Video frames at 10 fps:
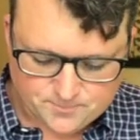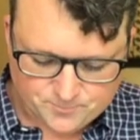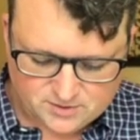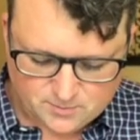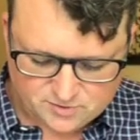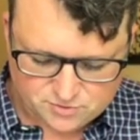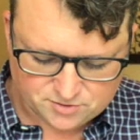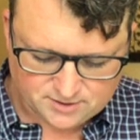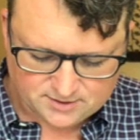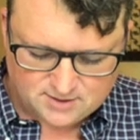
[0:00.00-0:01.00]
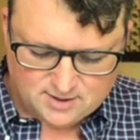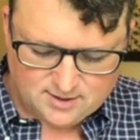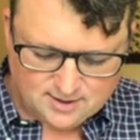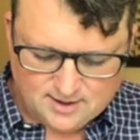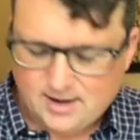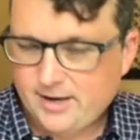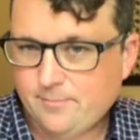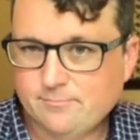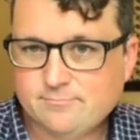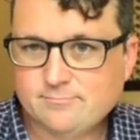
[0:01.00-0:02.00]
messenger says, I
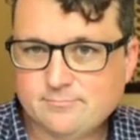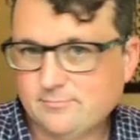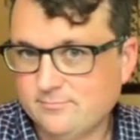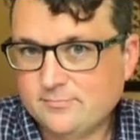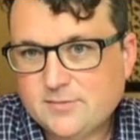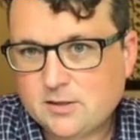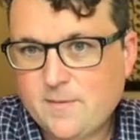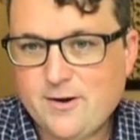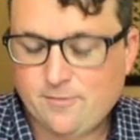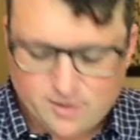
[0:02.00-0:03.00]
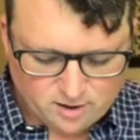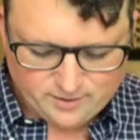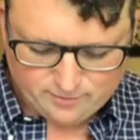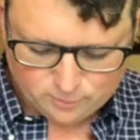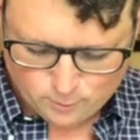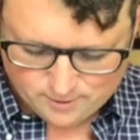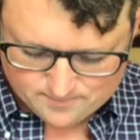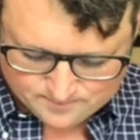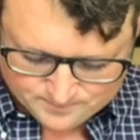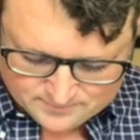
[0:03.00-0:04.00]
am the commander of the army of the Lord.
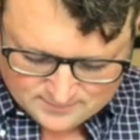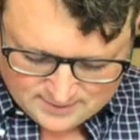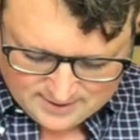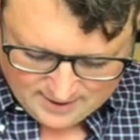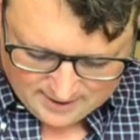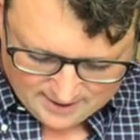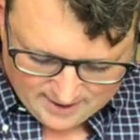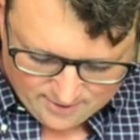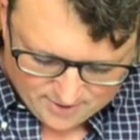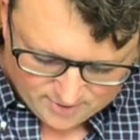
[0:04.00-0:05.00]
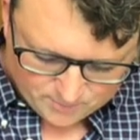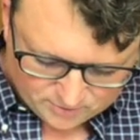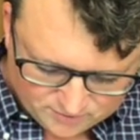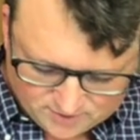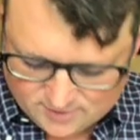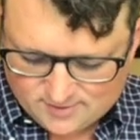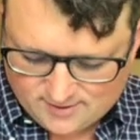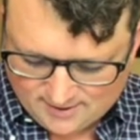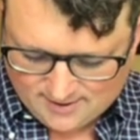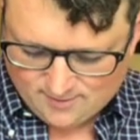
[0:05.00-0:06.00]
And then the person says,
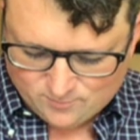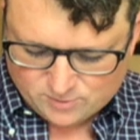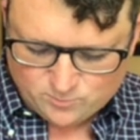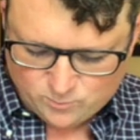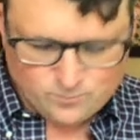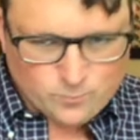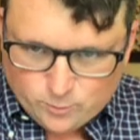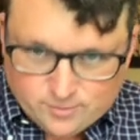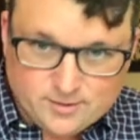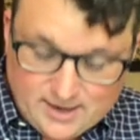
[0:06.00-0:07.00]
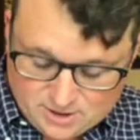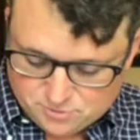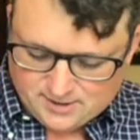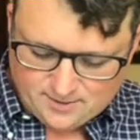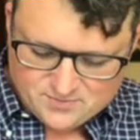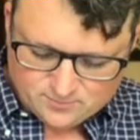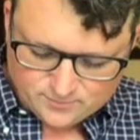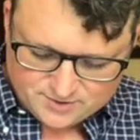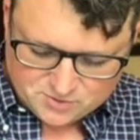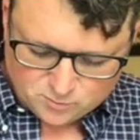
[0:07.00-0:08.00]
or the angel now,
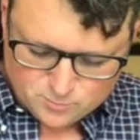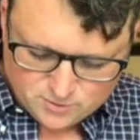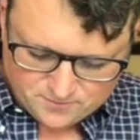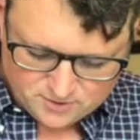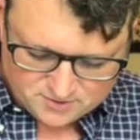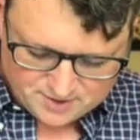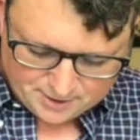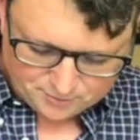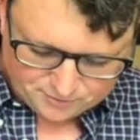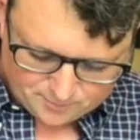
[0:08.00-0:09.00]
says, remove the sandals from